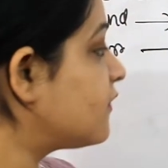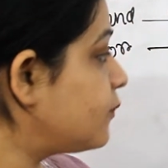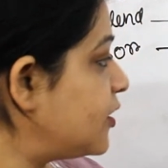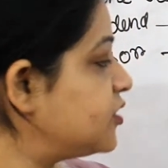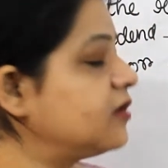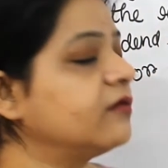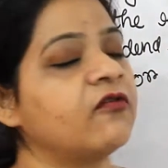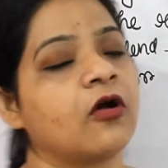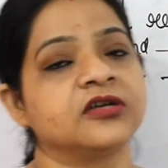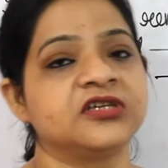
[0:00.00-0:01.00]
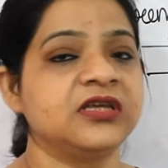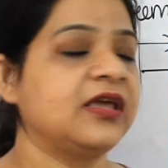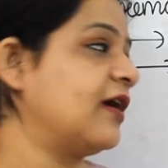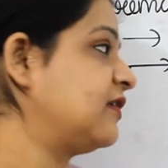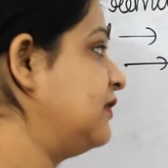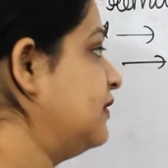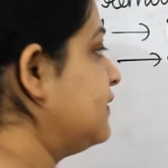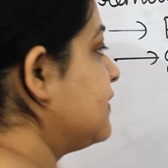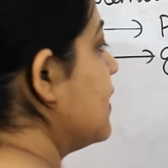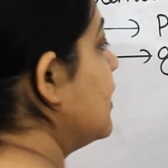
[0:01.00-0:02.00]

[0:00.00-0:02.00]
expression for Gx is